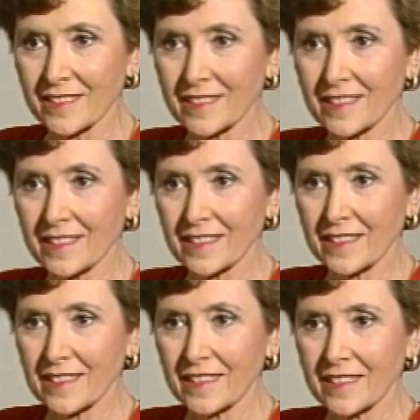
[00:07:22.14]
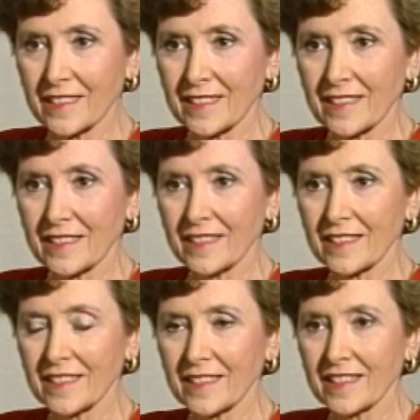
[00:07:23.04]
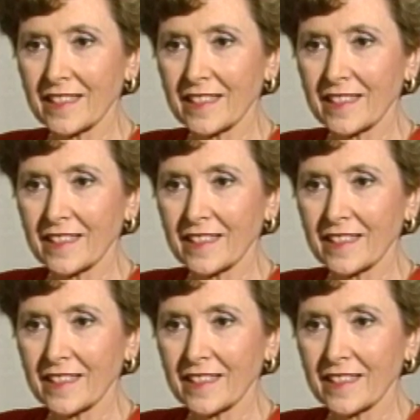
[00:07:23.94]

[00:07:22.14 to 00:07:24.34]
No one is speaking in this clip.